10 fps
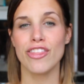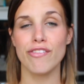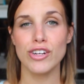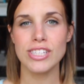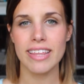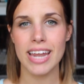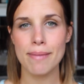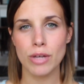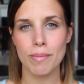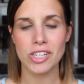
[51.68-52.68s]
The first thing that
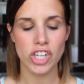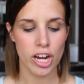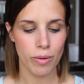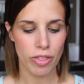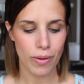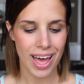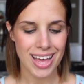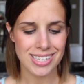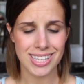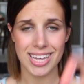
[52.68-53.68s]
I'm gonna be sharing with you
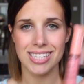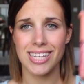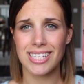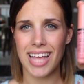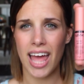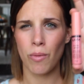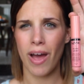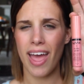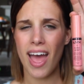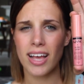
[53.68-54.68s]
guys is this
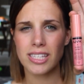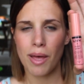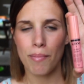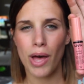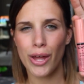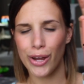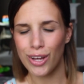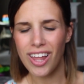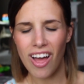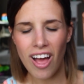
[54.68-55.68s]
NYX Butter
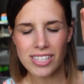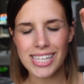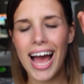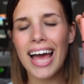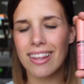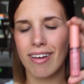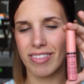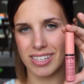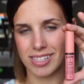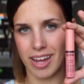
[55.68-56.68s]
Gloss. I
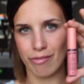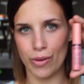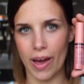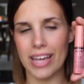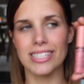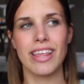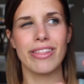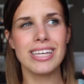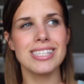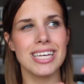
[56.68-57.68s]
love this stuff, you guys.
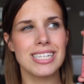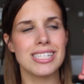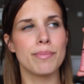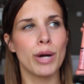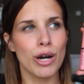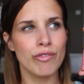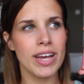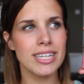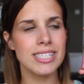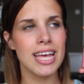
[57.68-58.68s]
This is the
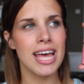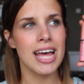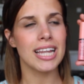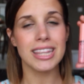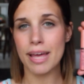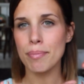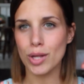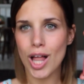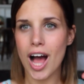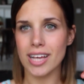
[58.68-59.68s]
perfect lip
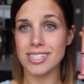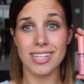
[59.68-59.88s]
gloss